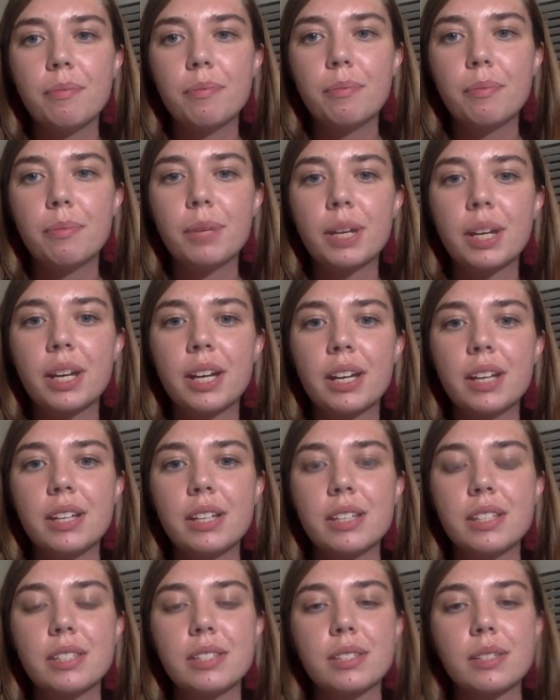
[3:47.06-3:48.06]

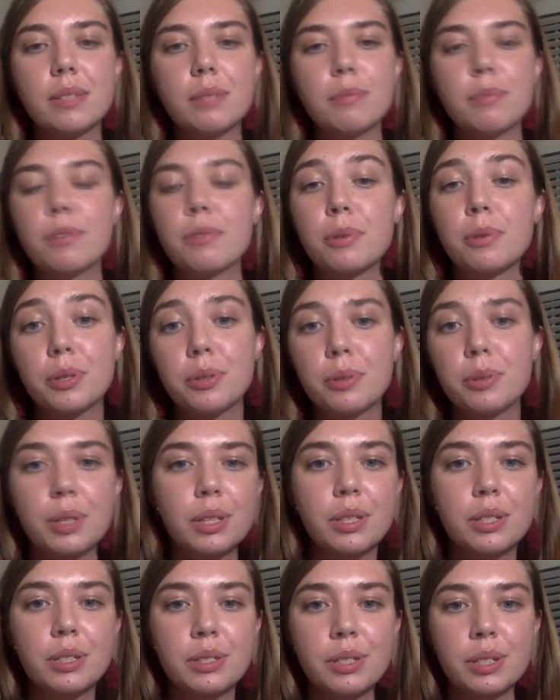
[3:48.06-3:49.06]
Because before doing
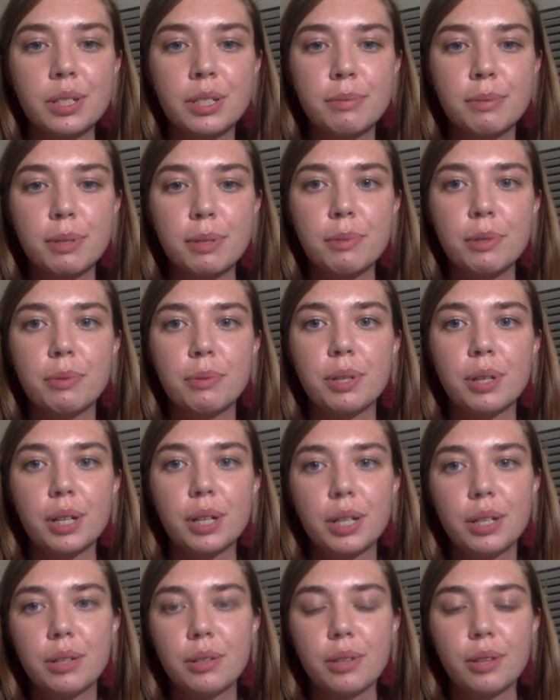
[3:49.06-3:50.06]
this experiment, we
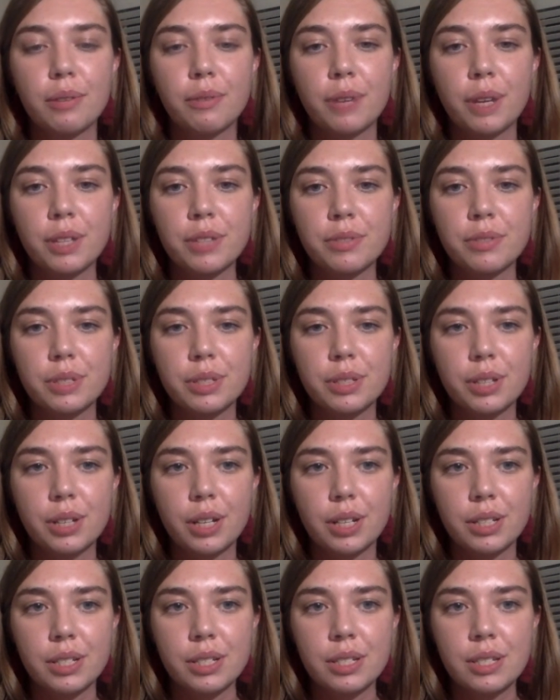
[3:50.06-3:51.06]
already knew that phosphorus
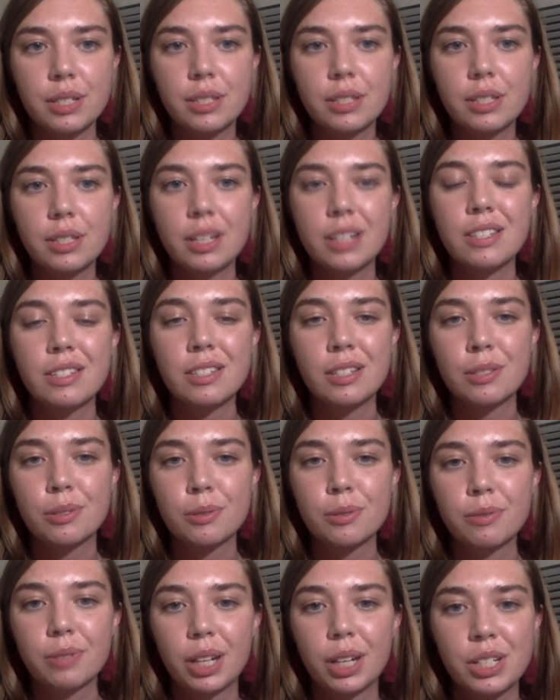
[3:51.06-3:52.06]
causes intense
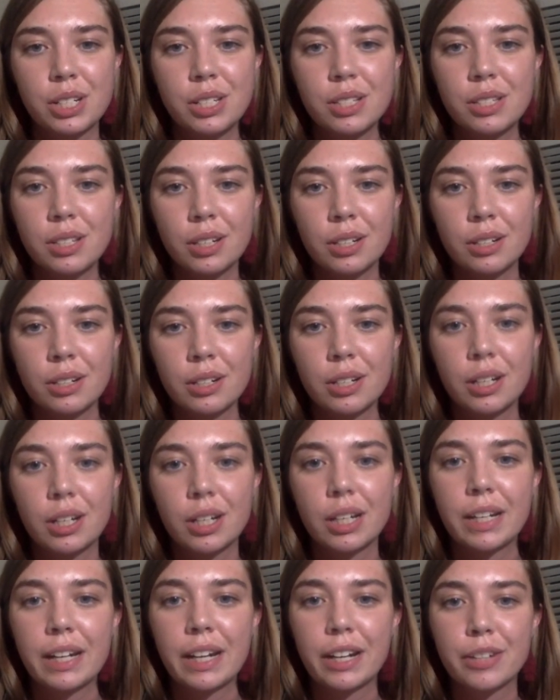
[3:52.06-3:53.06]
reflections under
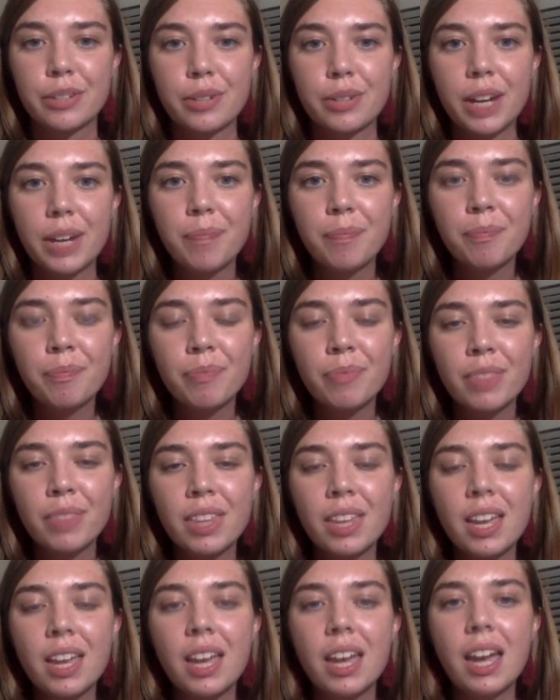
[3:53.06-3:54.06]
an X-ray.
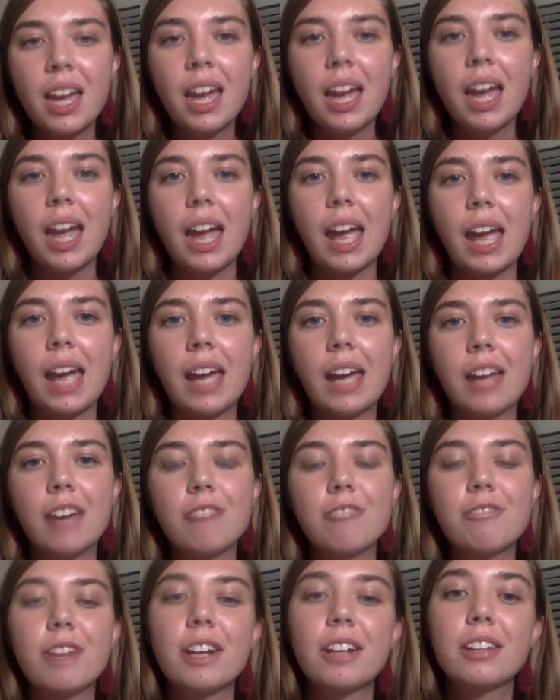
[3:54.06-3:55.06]
And
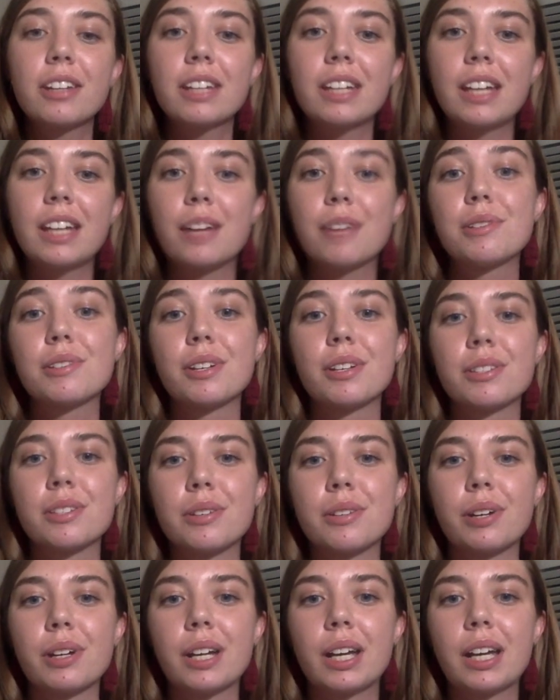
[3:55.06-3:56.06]
finally, I was
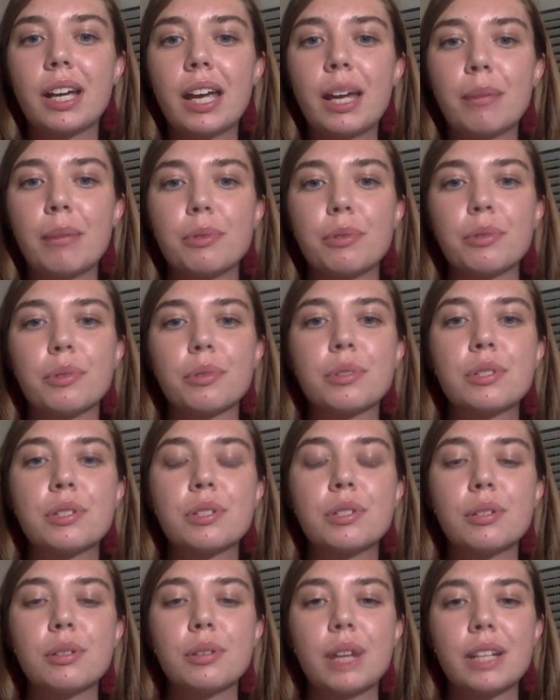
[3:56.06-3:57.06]
also able
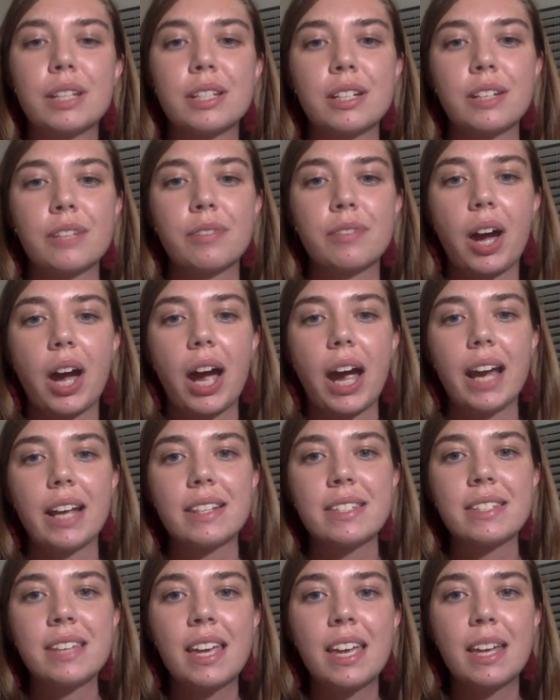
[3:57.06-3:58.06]
to identify
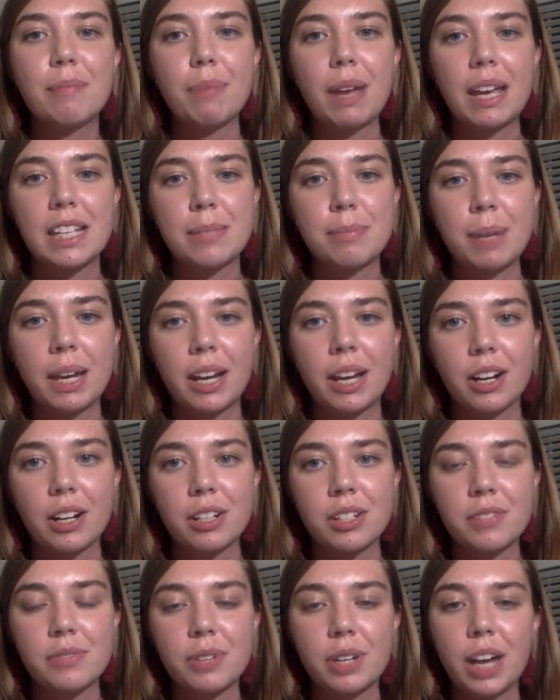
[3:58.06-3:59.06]
10 base
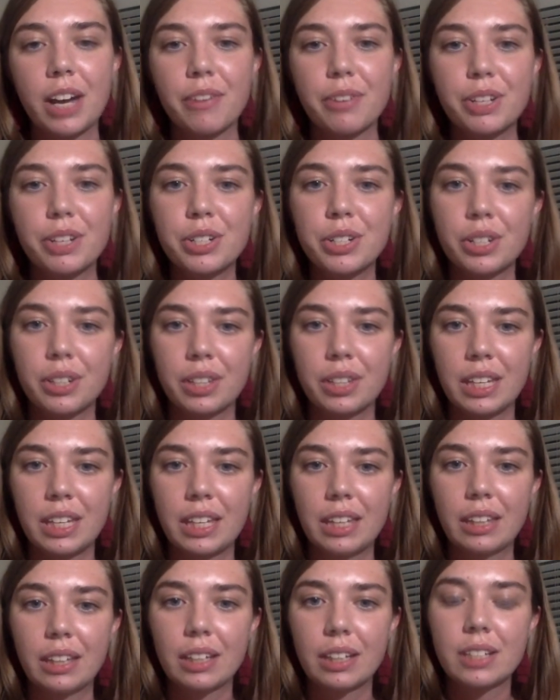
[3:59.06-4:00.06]
pairs for every turn of the
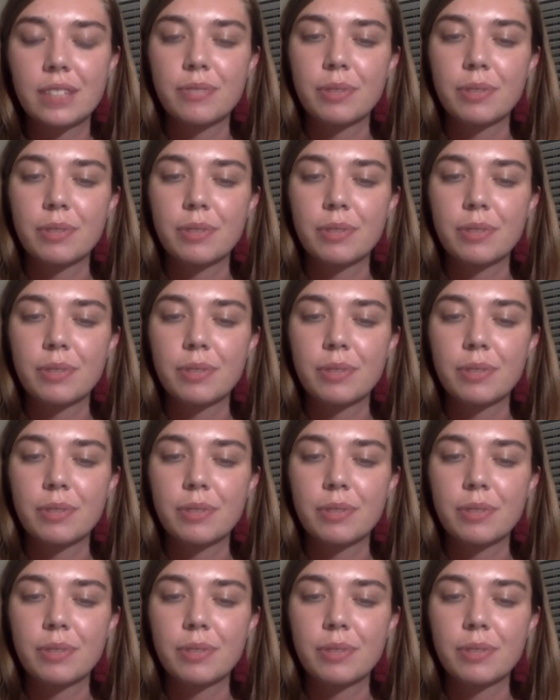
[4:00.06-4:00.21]
helix